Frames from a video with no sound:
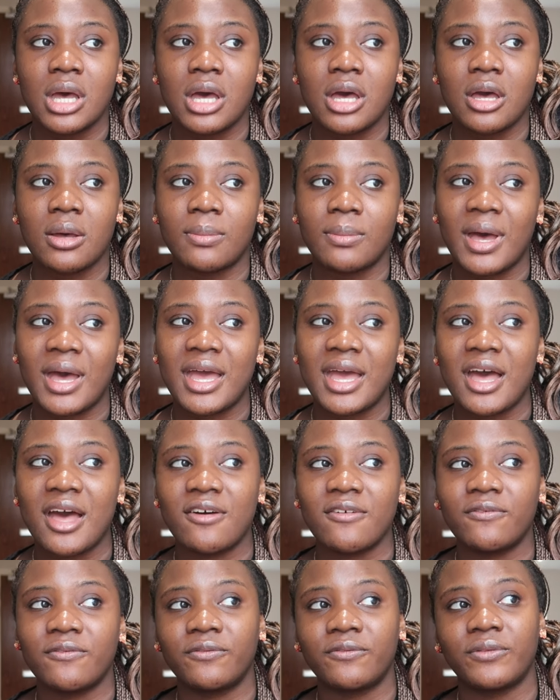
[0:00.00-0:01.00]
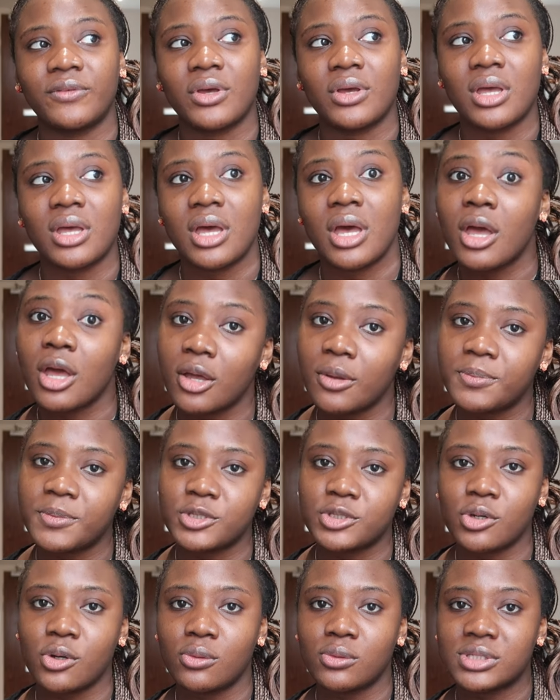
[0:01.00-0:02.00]
I have herb
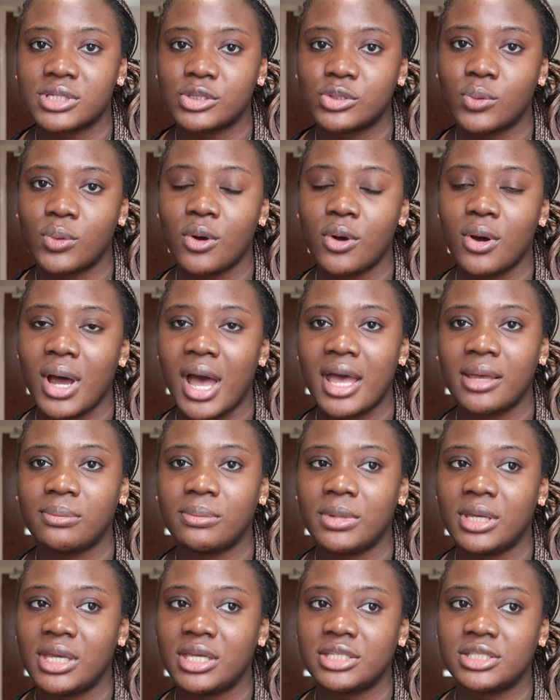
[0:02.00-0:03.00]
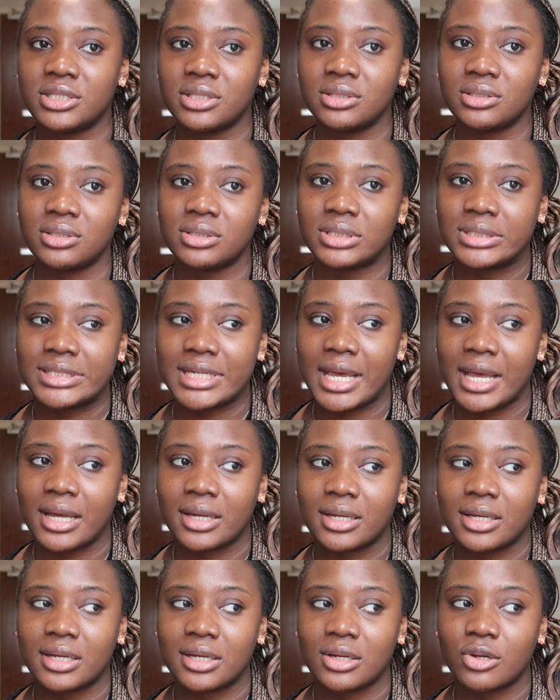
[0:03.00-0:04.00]
salt as well. I made
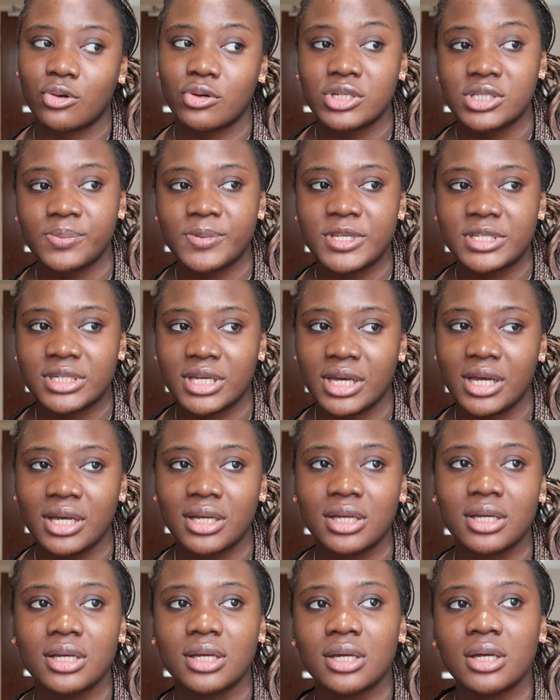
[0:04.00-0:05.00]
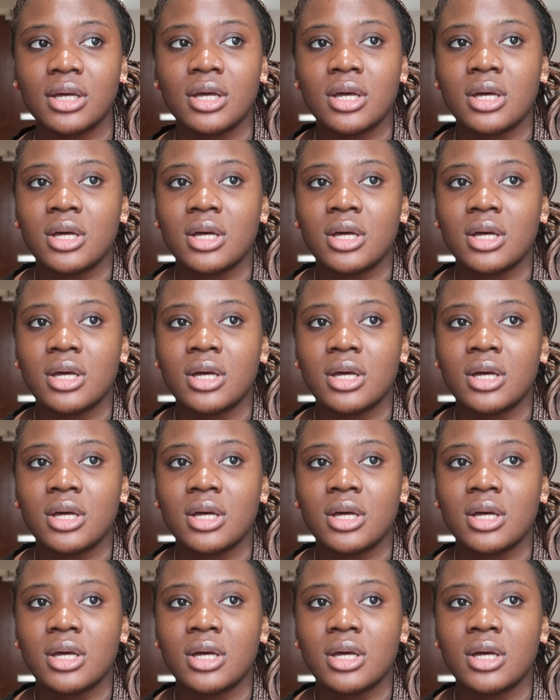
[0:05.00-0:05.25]
duck, crispy duck.